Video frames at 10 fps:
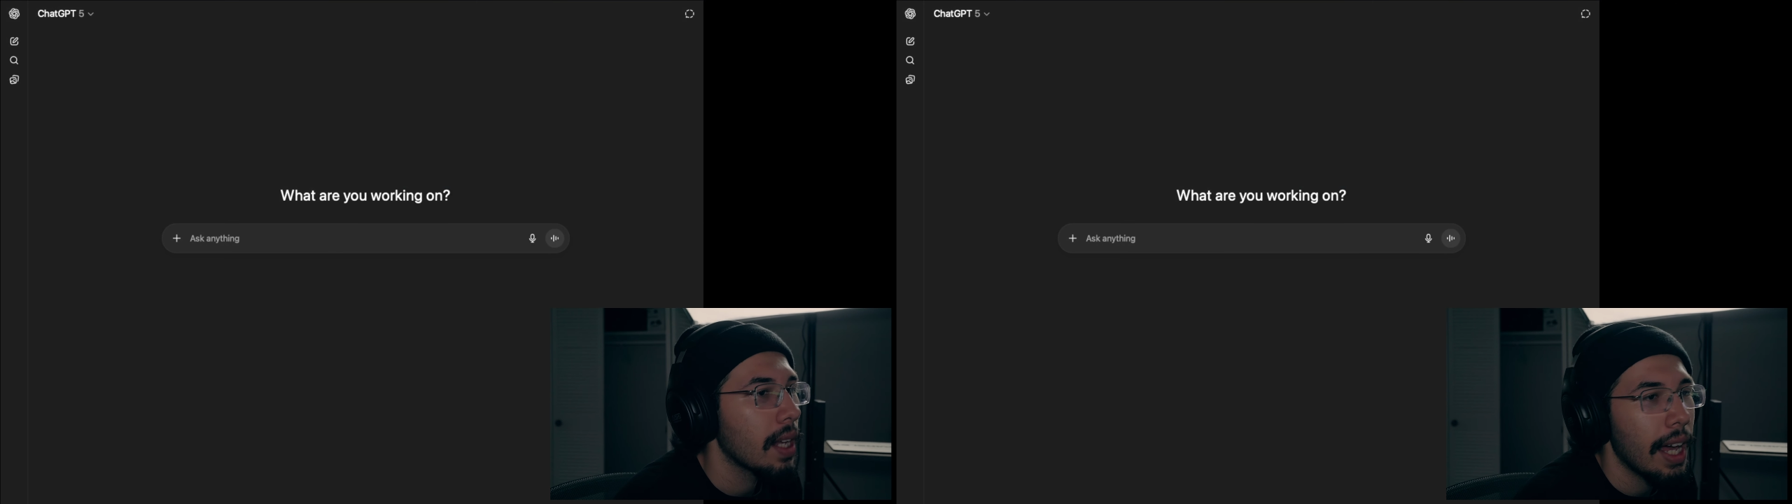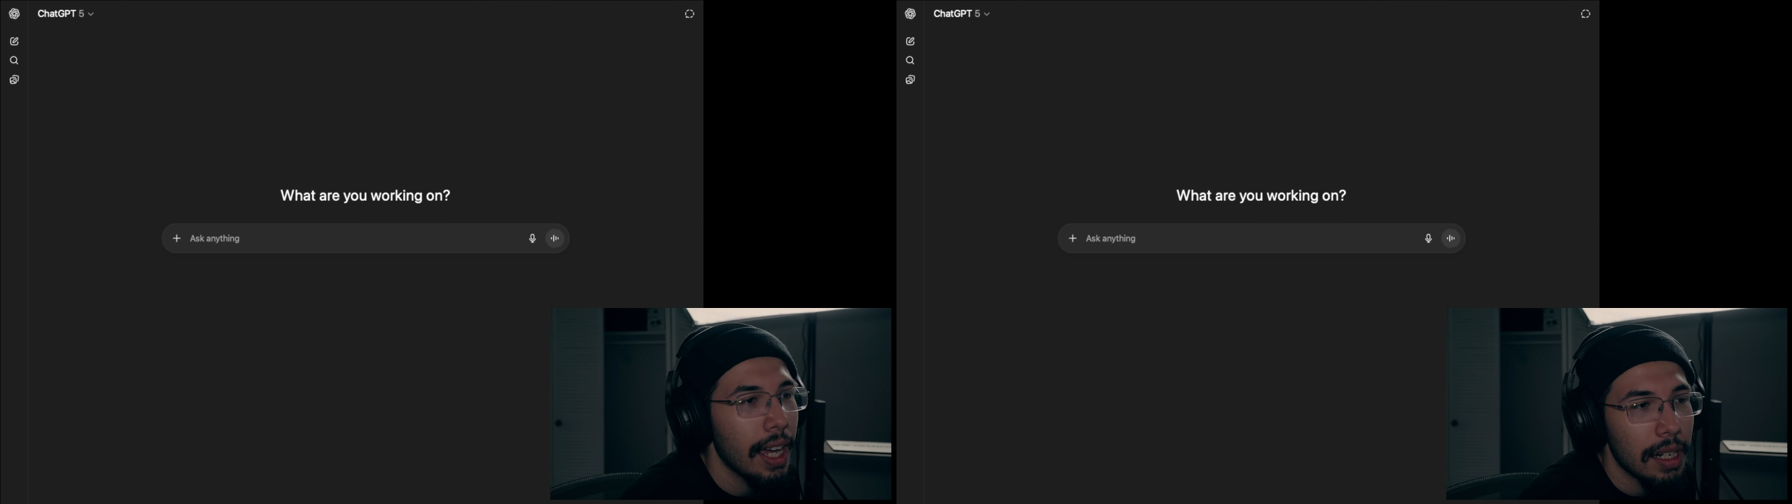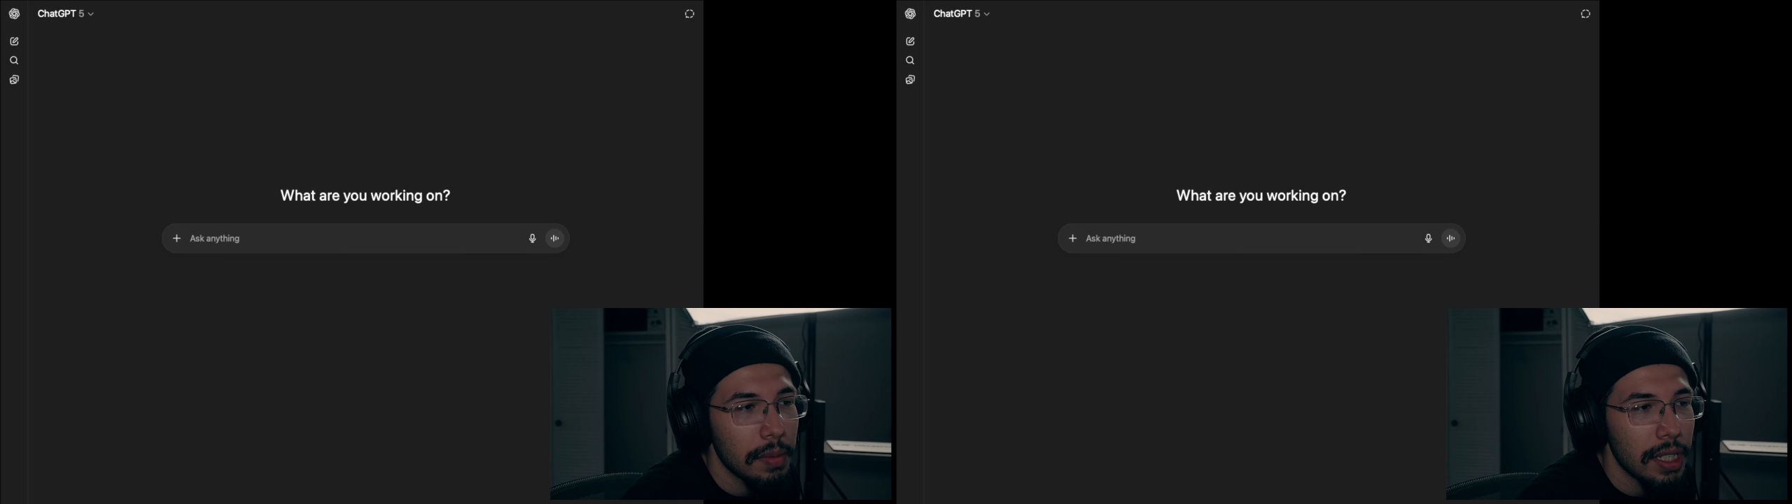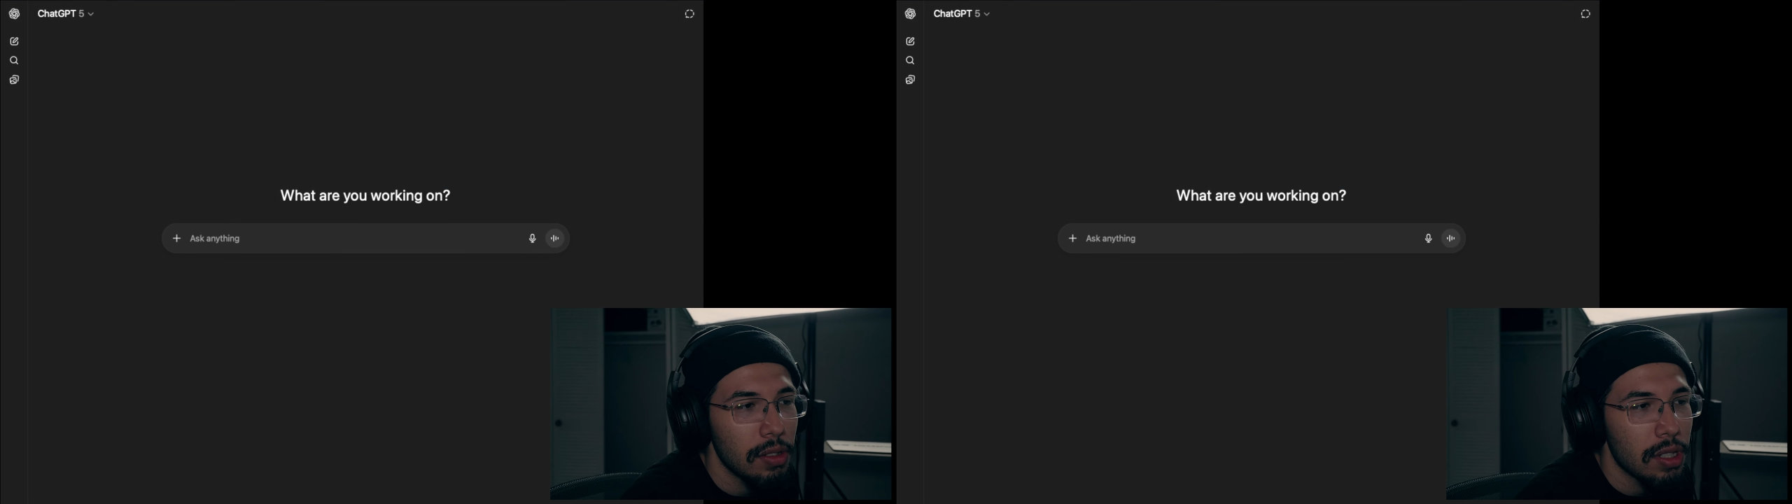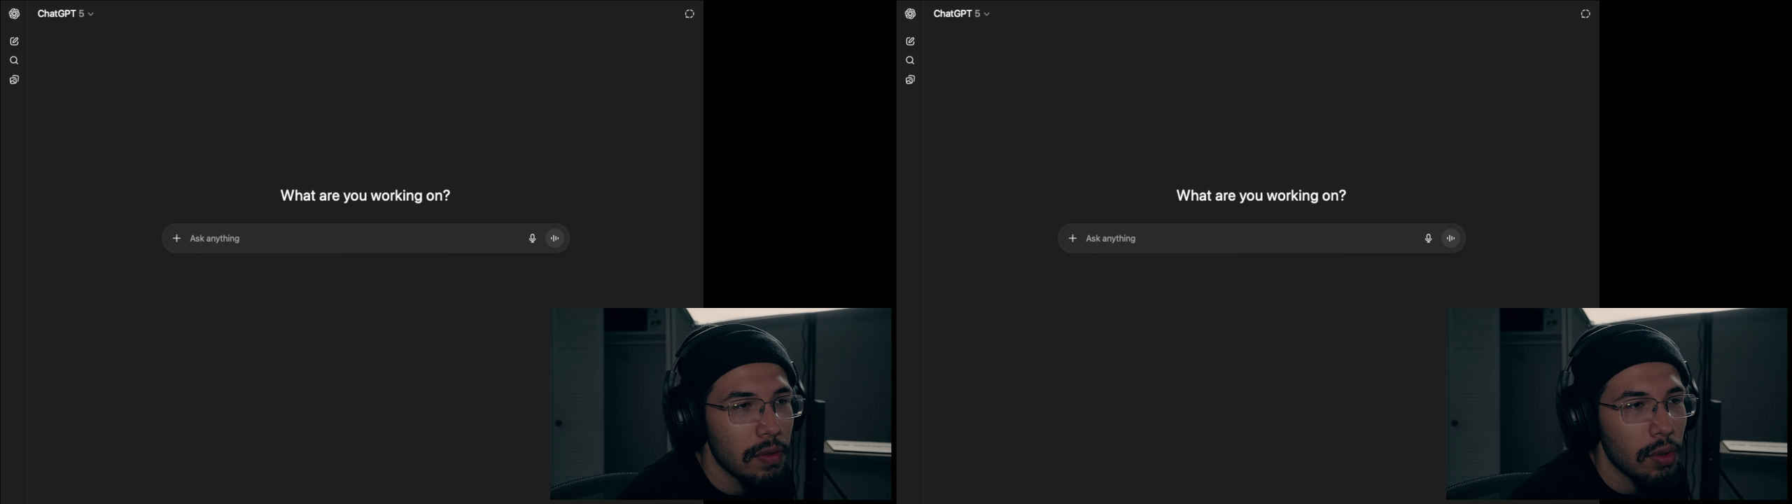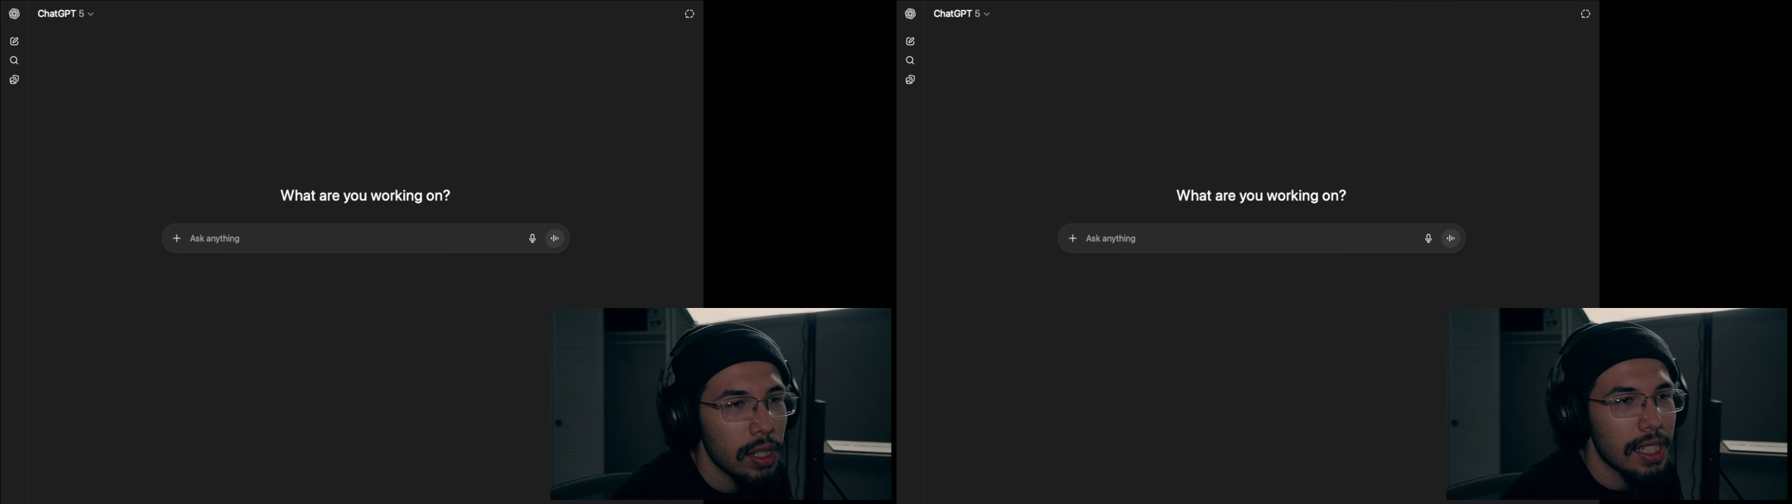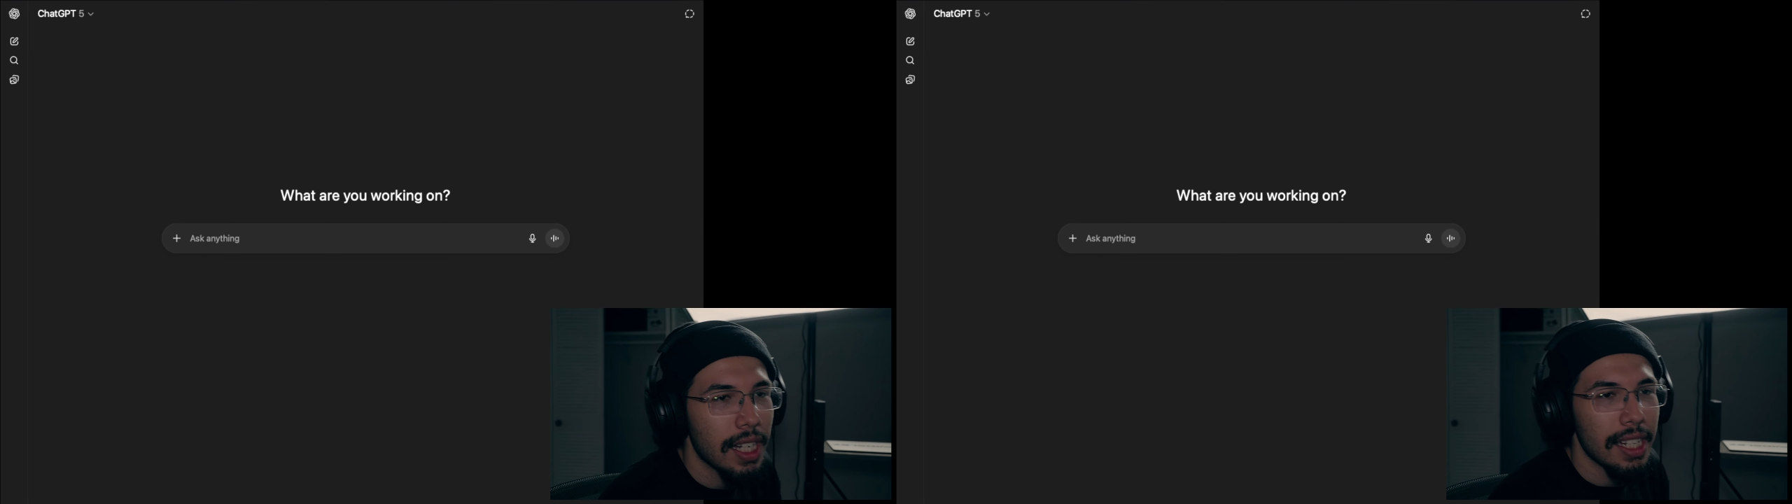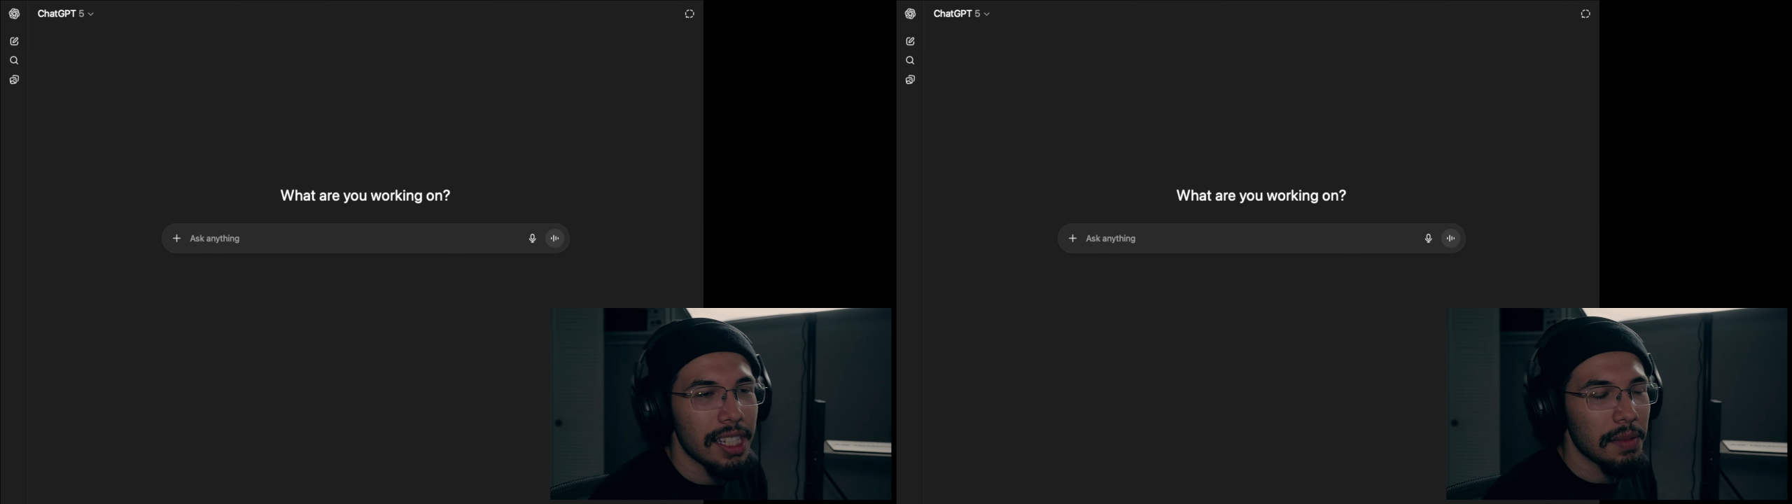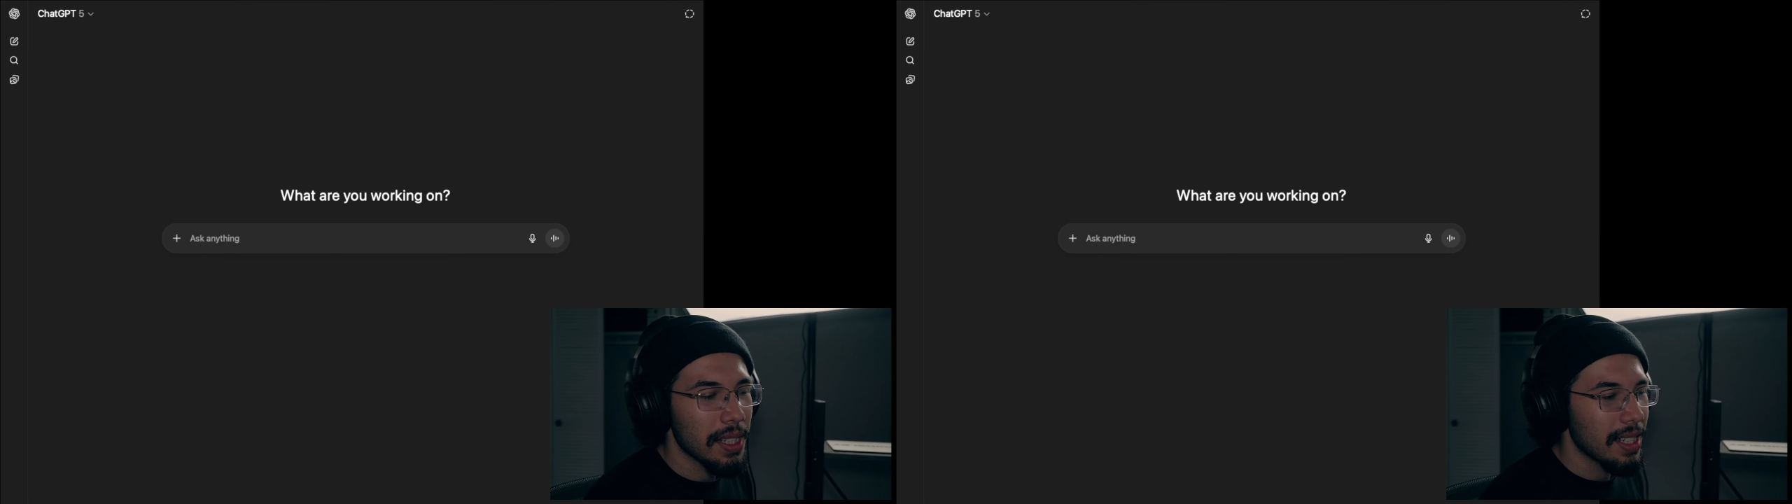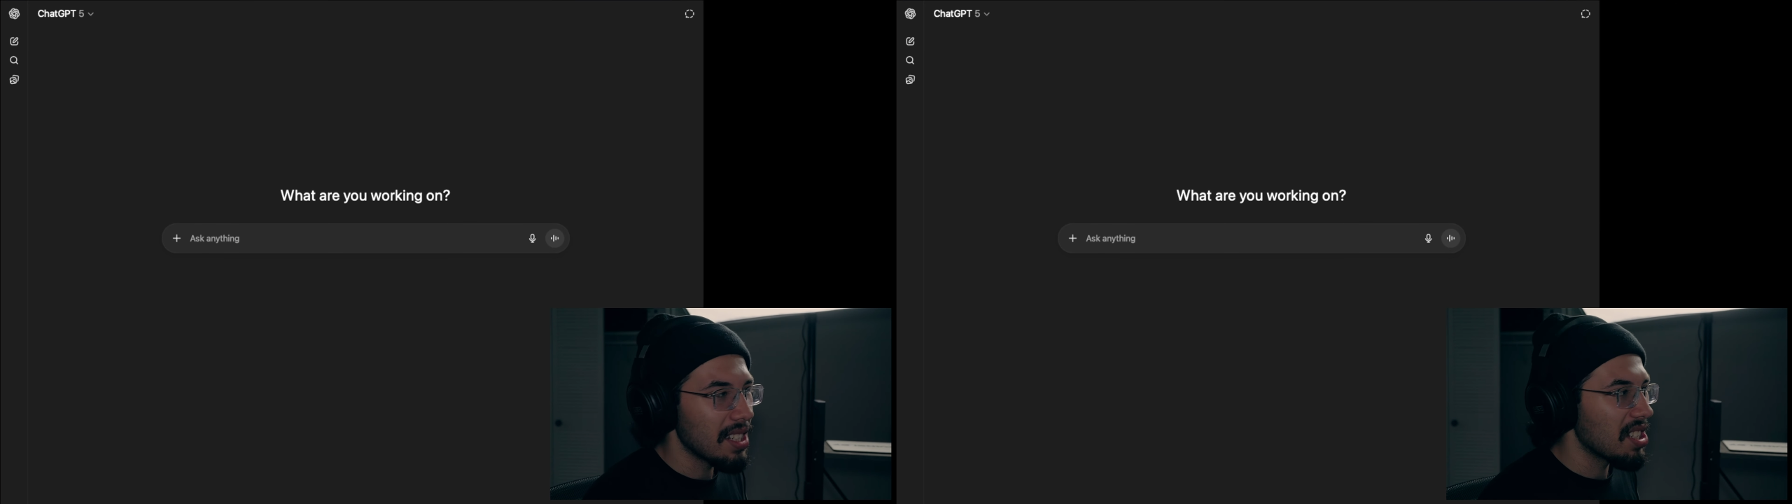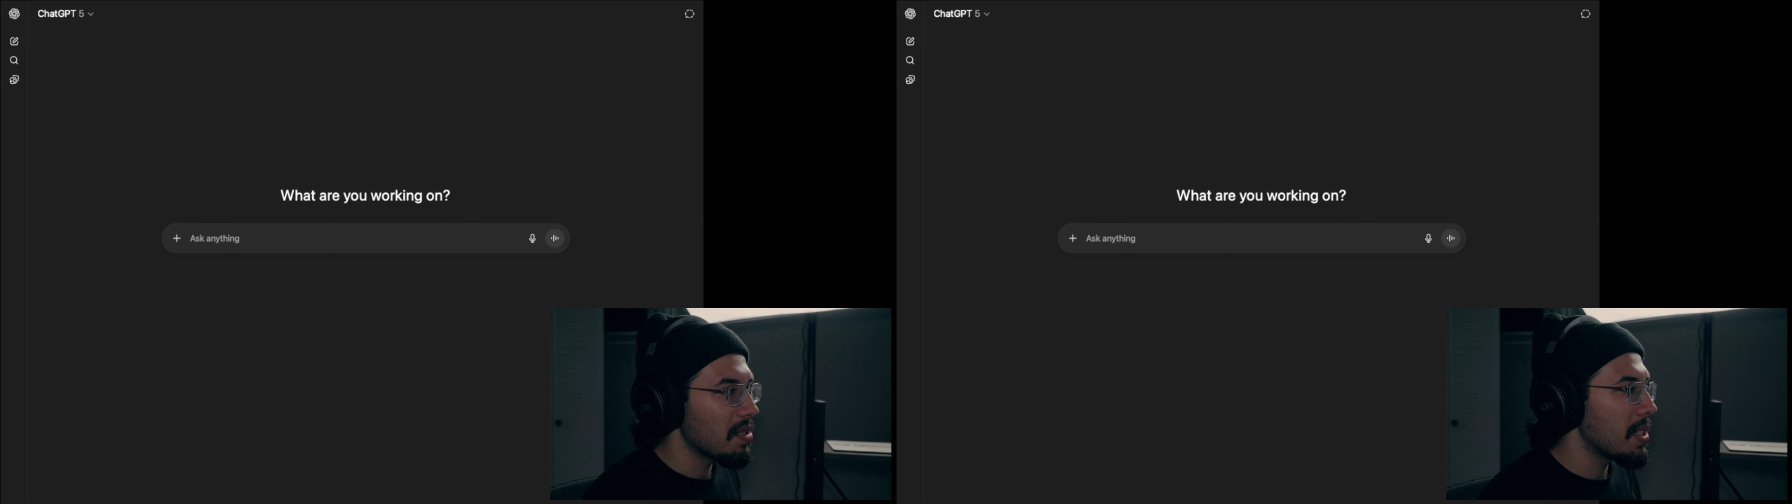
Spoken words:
And I'm going to use the voice ChatGPT just